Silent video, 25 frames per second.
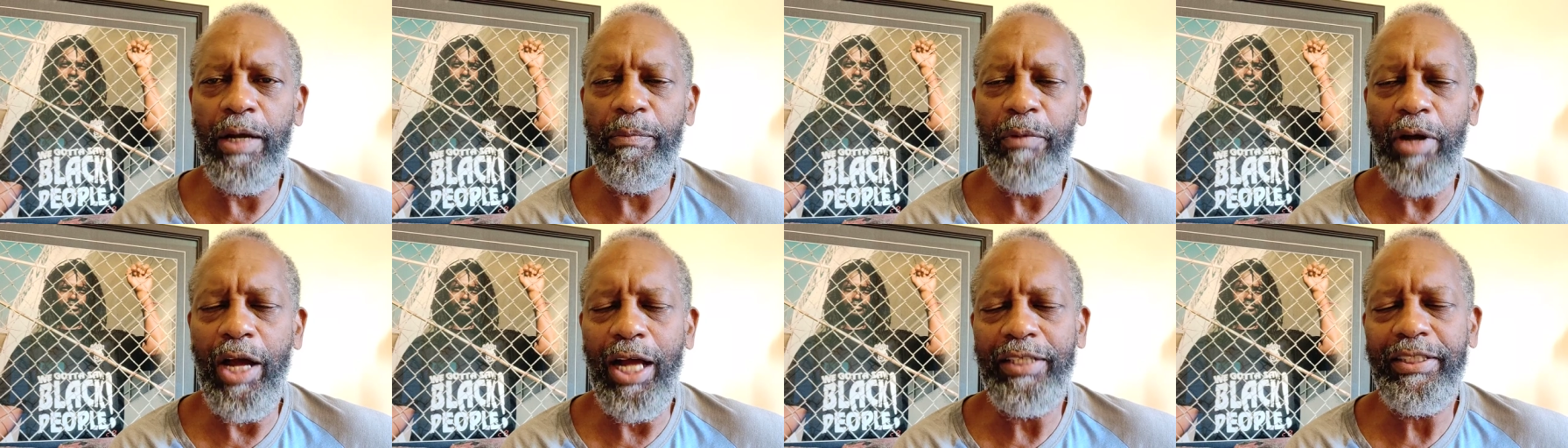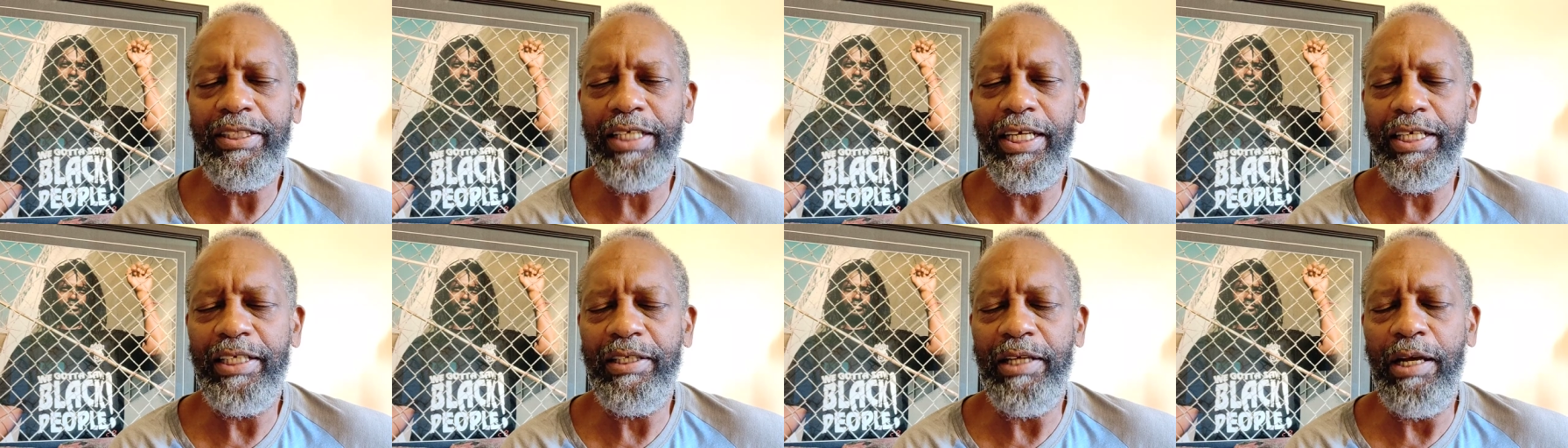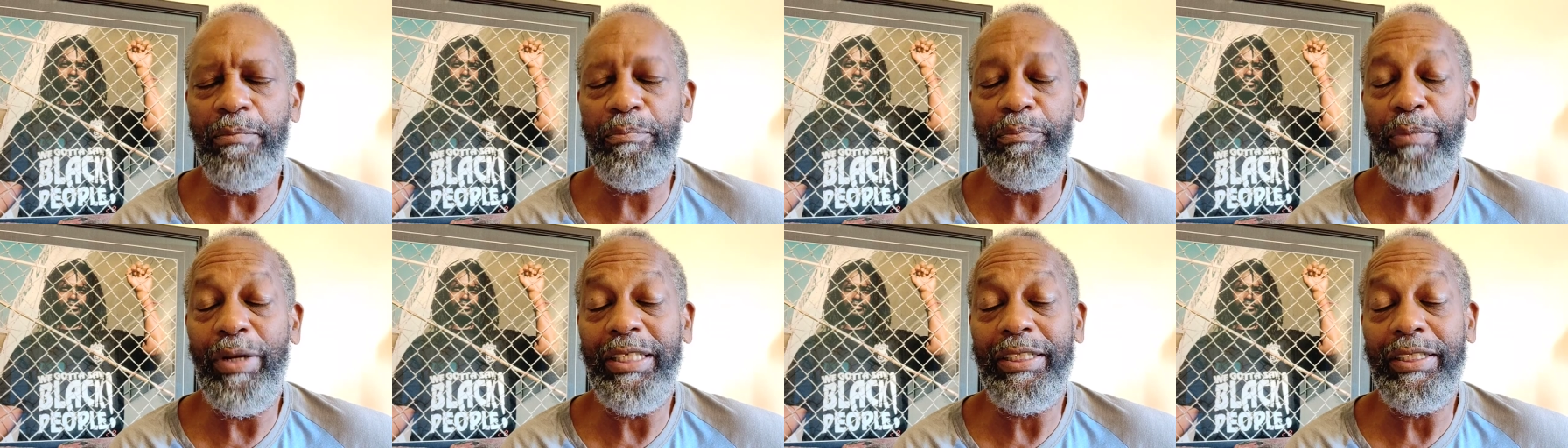I'm outside.
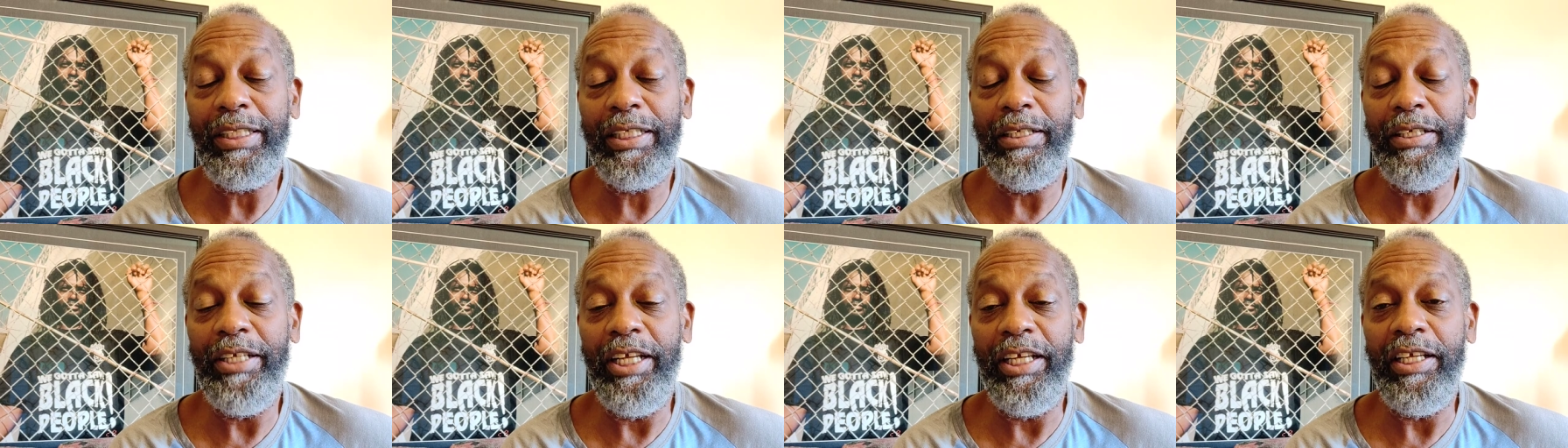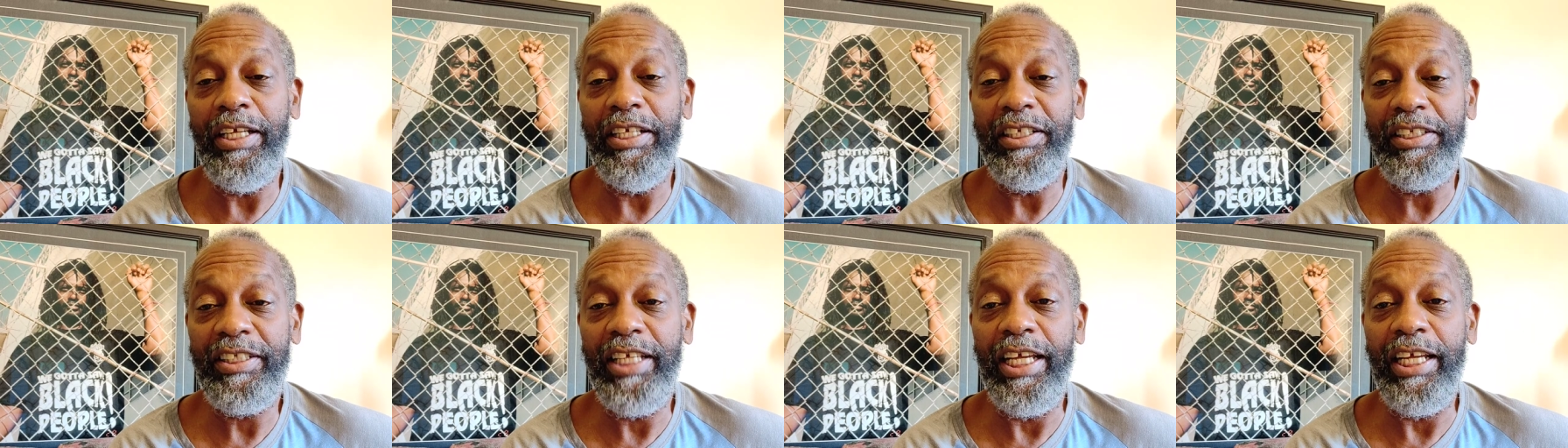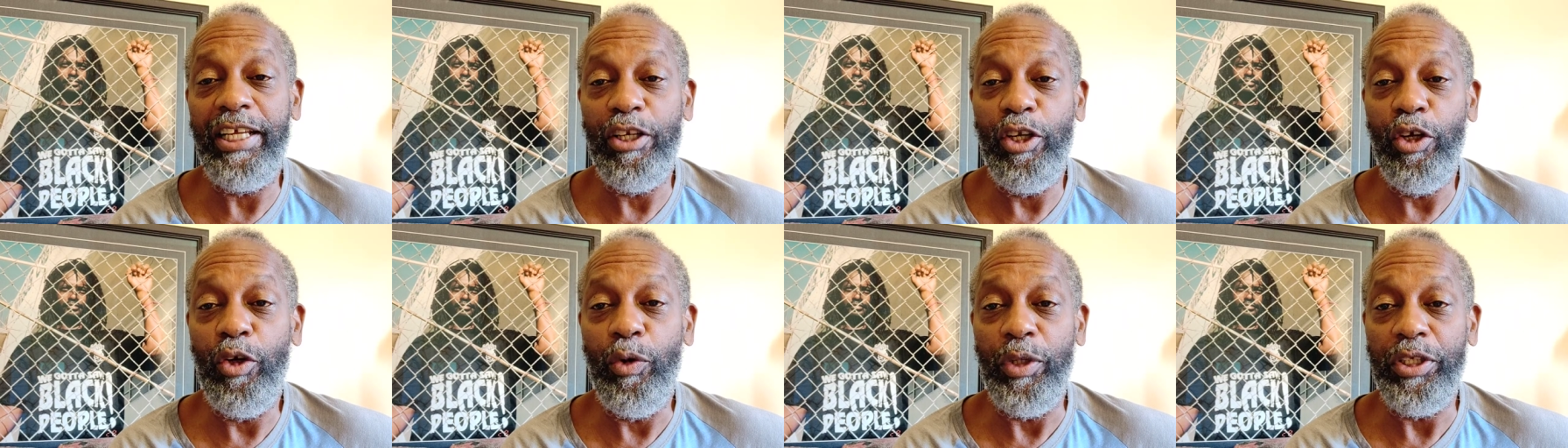Of, I'm basically in
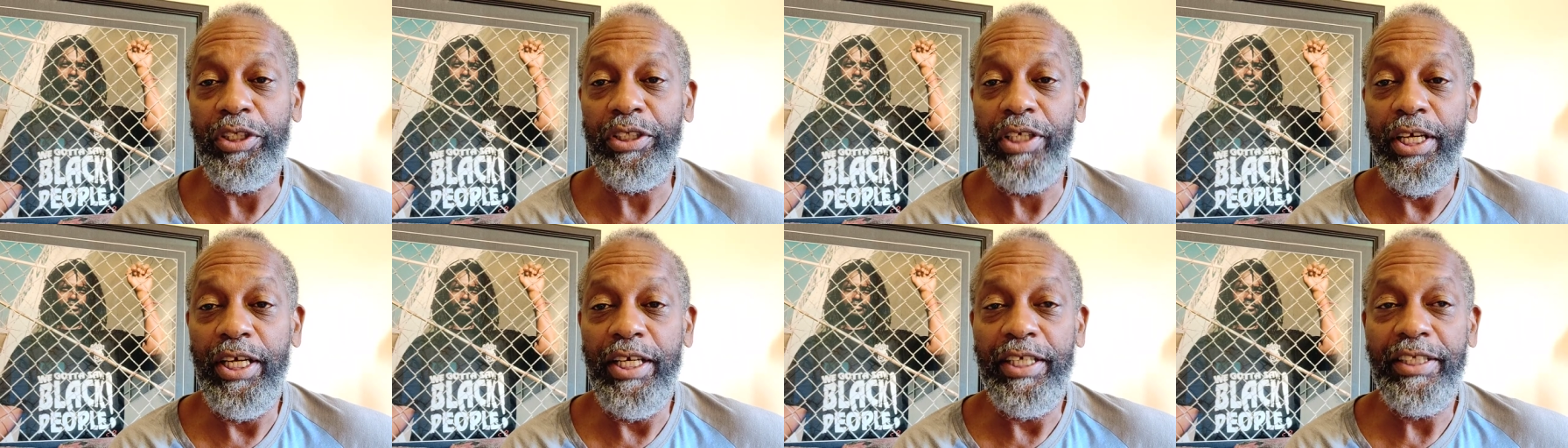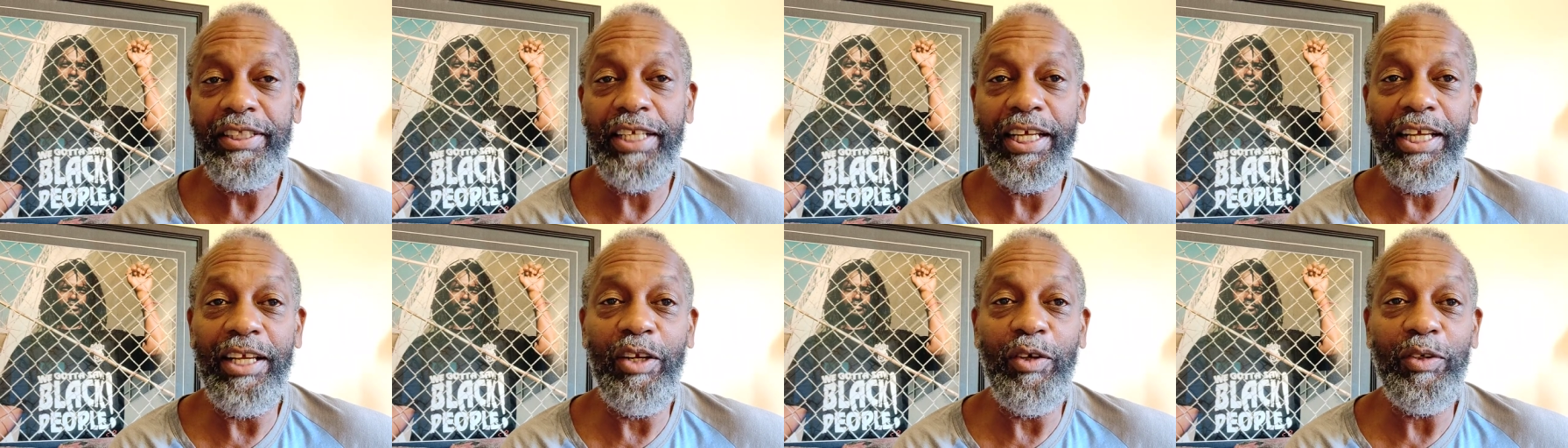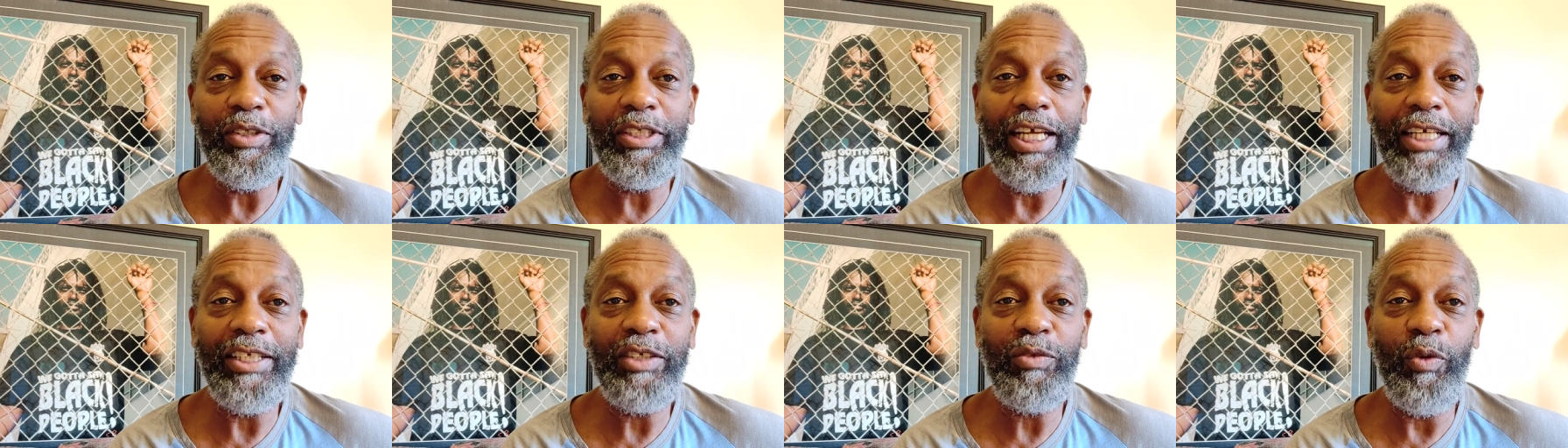St. Louis. St.
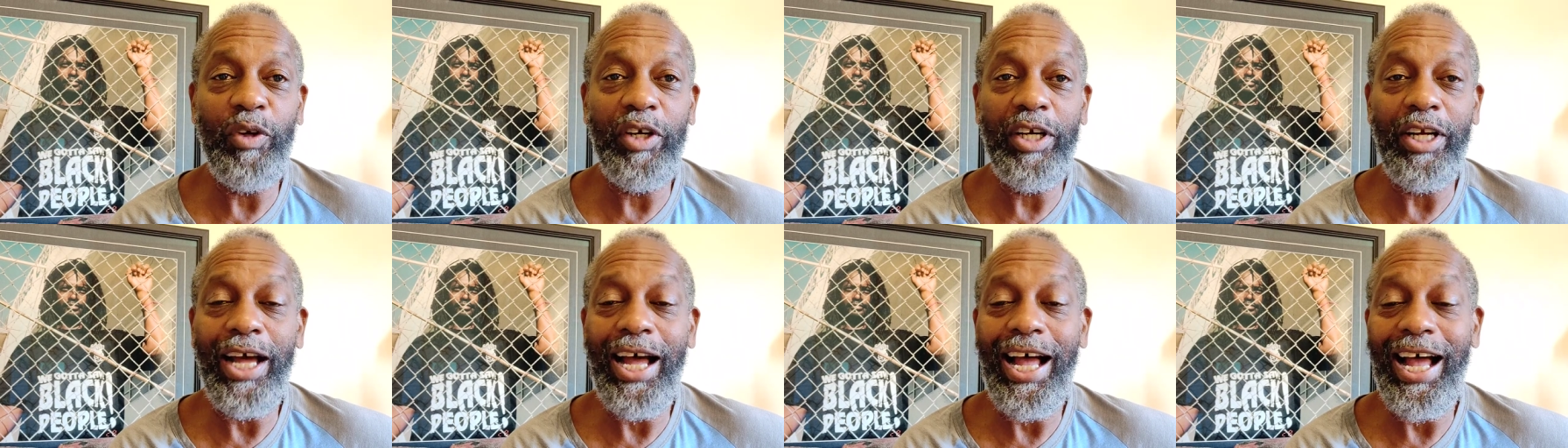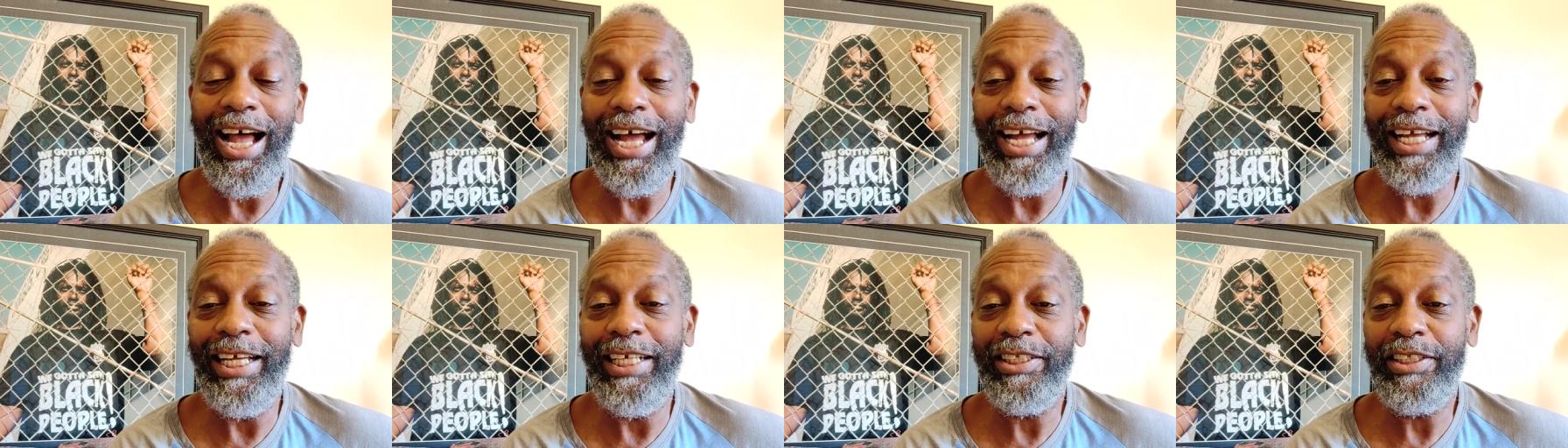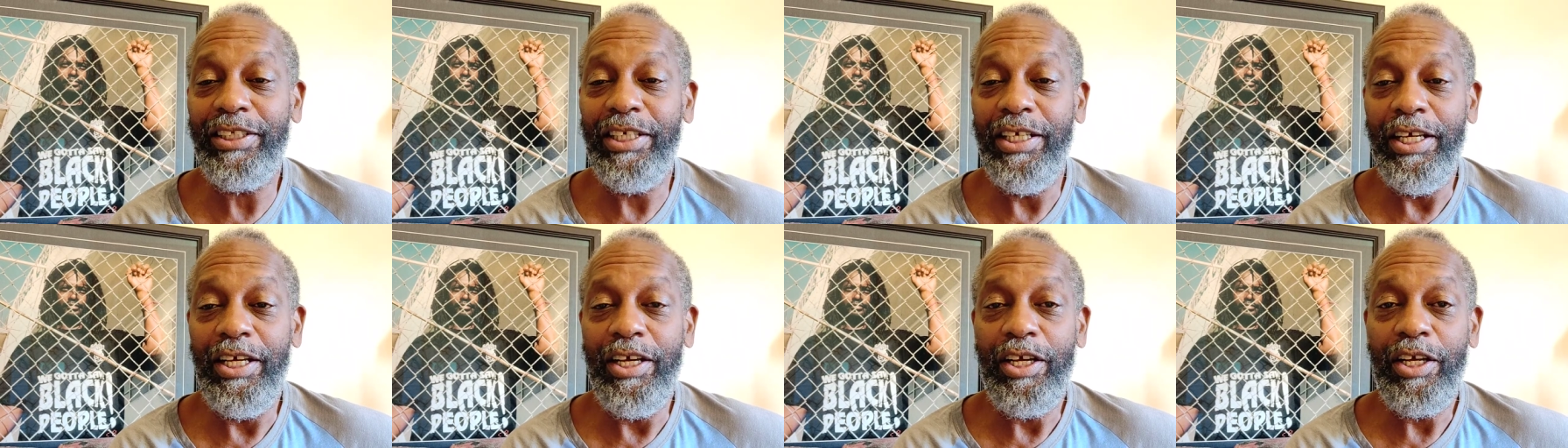Louis has one of the
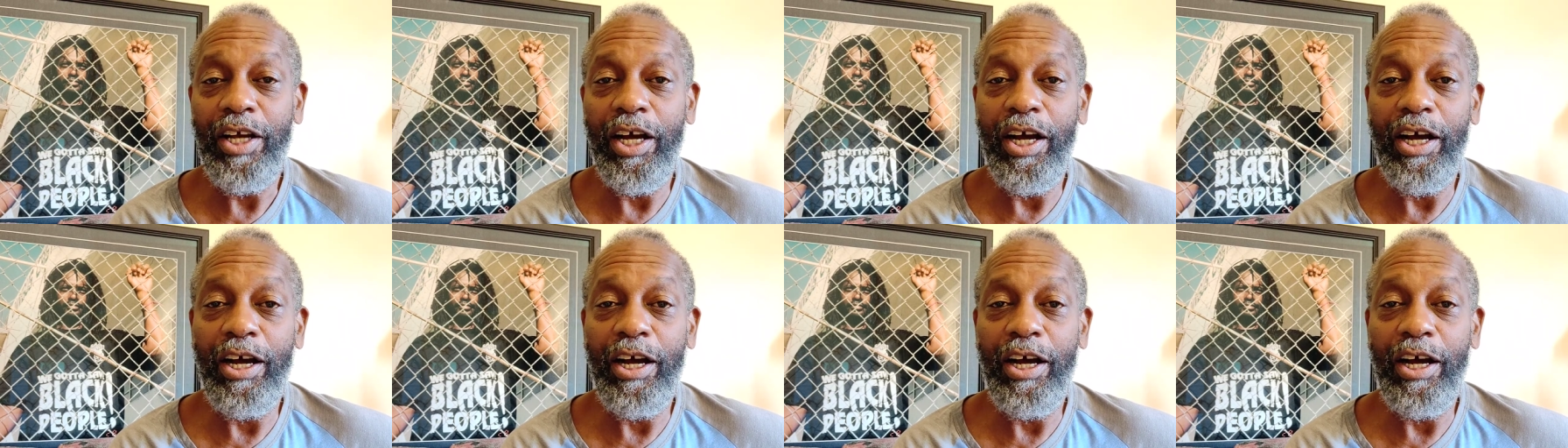highest oh.